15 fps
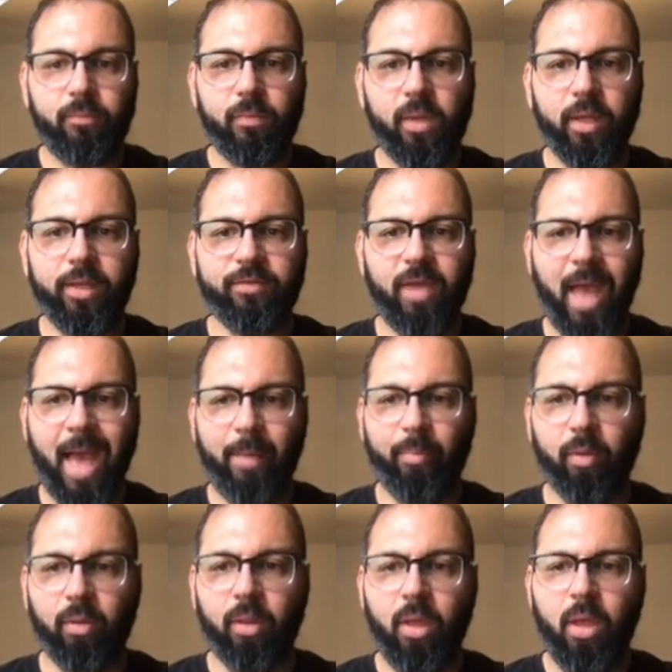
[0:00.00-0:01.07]
It's
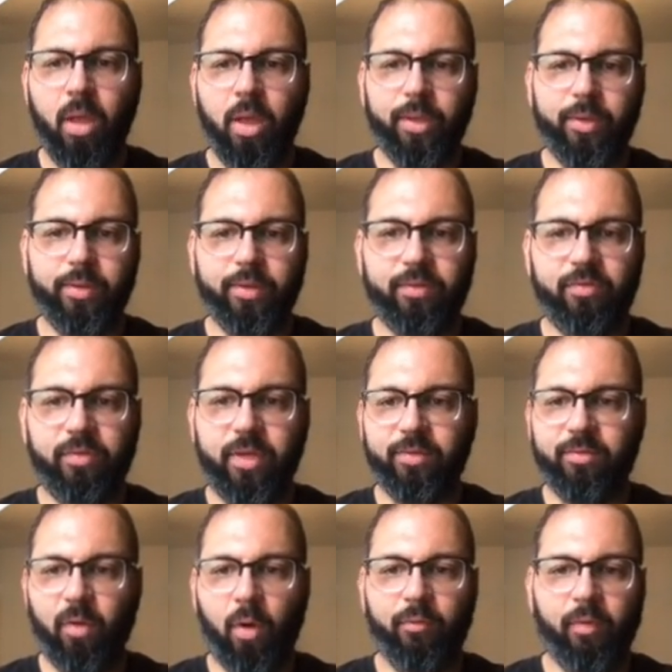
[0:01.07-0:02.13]
Apple. You can see
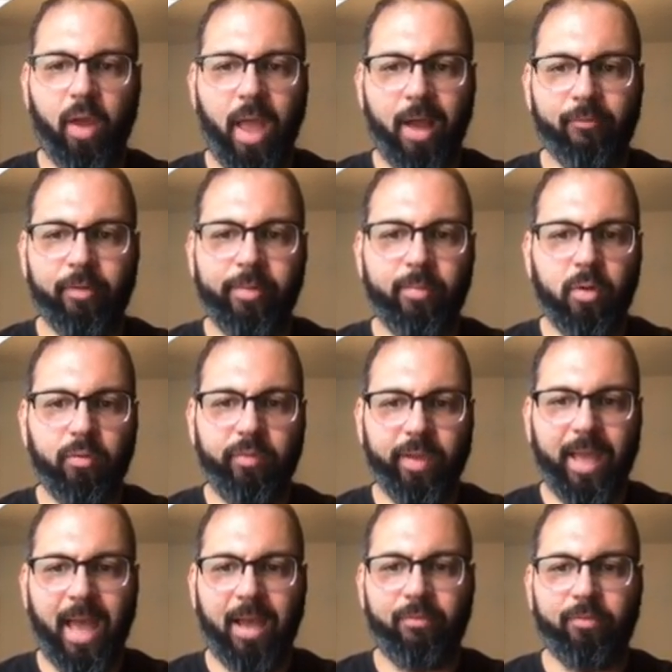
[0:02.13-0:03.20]
it's over every moving
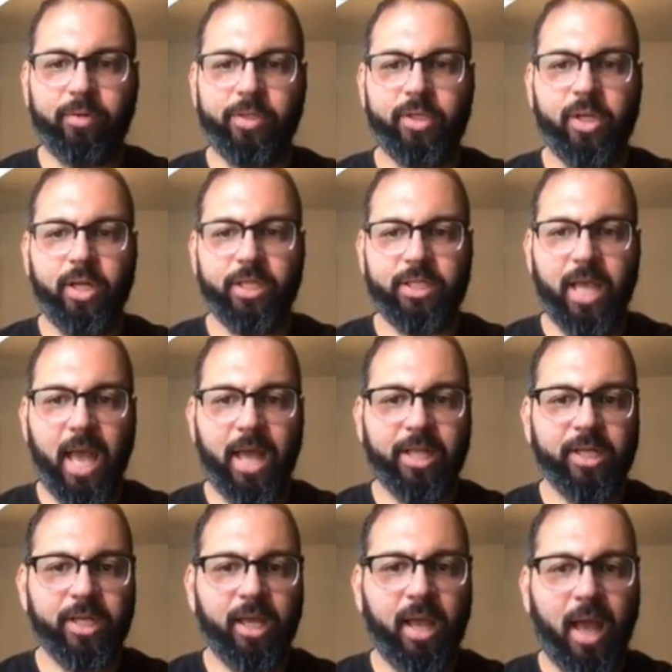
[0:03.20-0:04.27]
average. It's
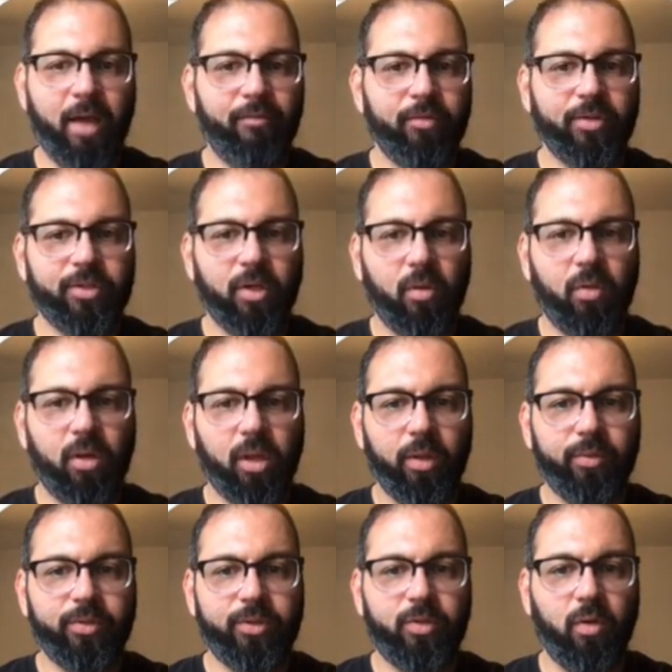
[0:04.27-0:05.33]
edging ever so
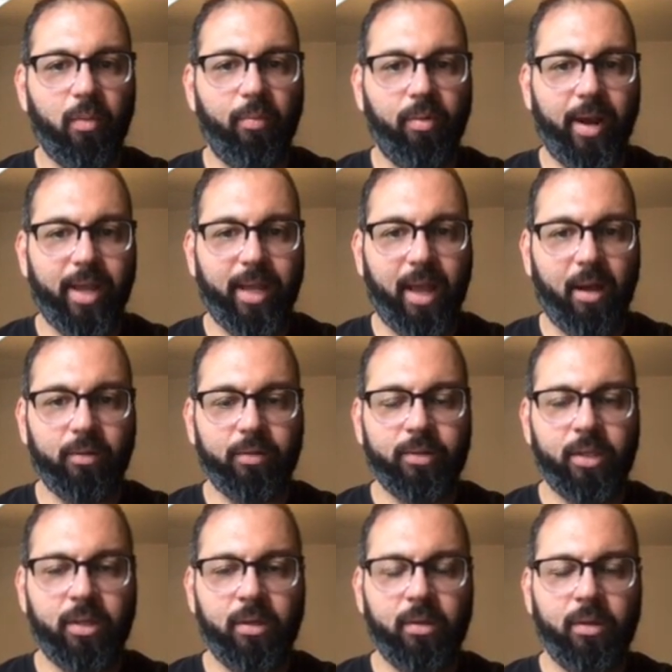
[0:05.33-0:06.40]
close to a breakout.
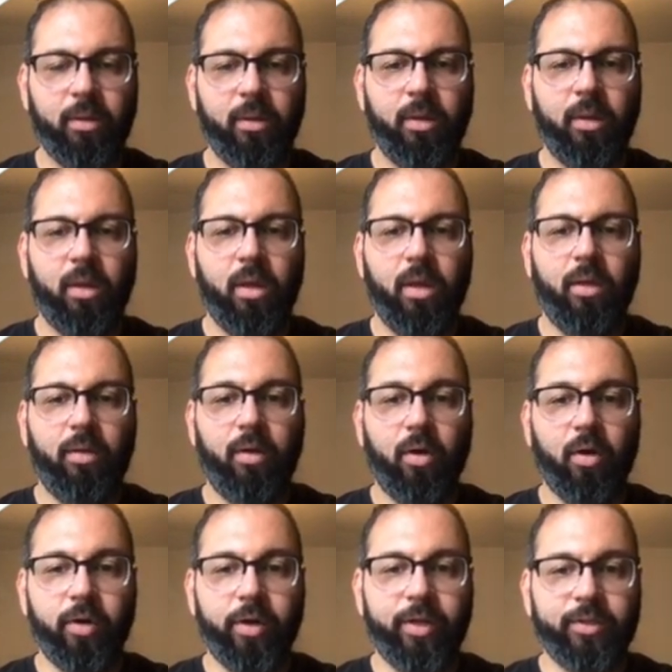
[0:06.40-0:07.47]

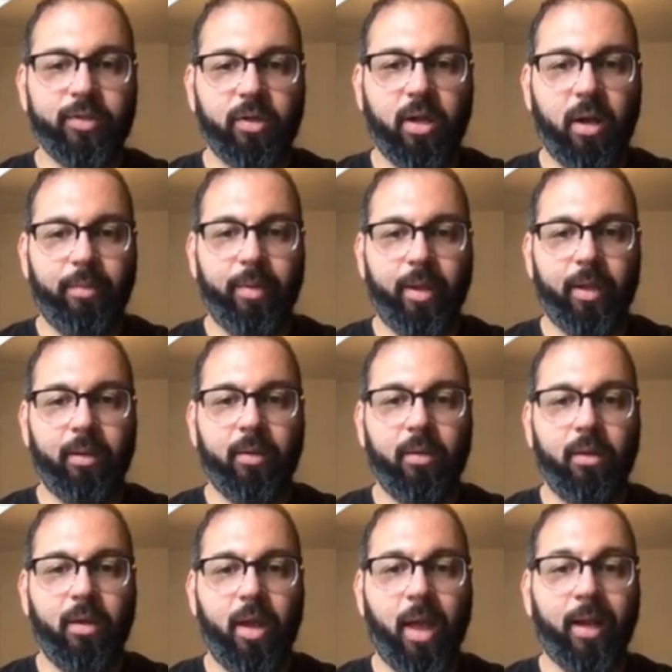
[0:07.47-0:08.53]
Earnings are coming,
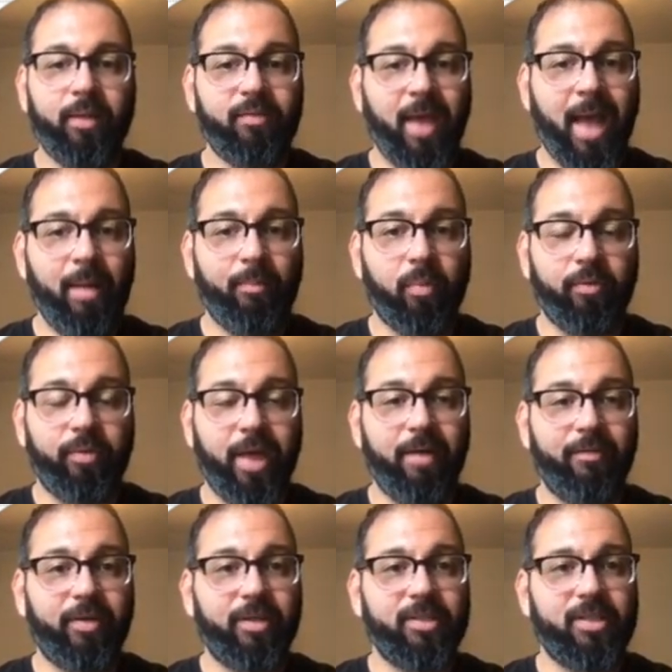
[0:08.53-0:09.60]
and it's Apple. They
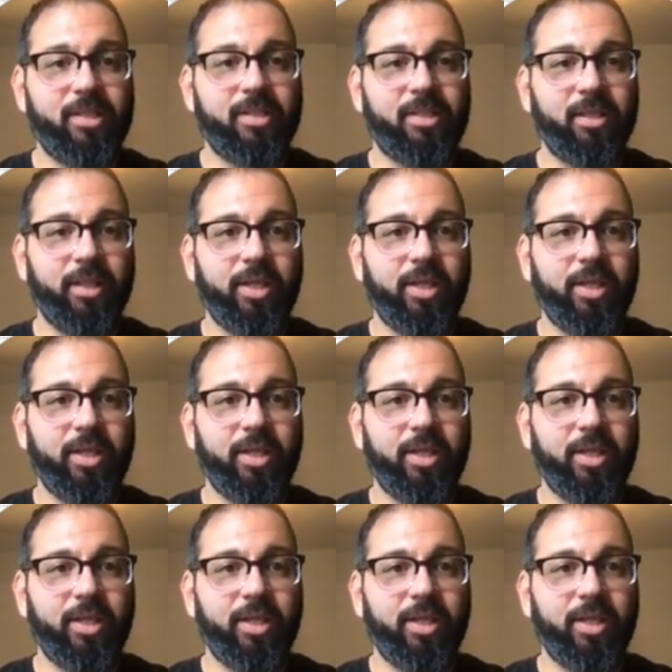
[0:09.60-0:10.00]
have consistently